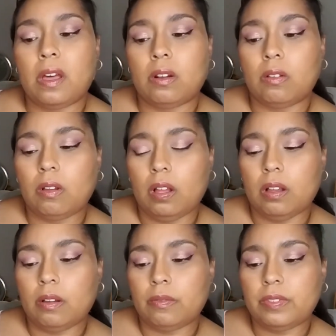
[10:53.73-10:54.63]
of
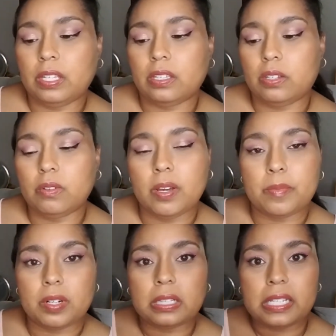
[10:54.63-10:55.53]
the Cucumber
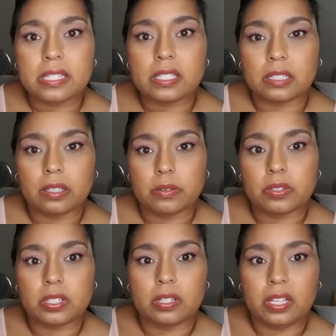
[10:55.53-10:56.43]
Cleansing Lotion,
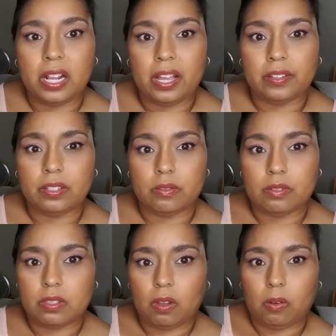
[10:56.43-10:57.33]
and I used the
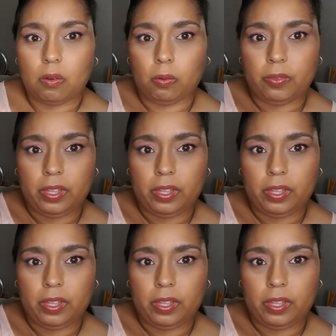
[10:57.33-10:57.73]
whole thing.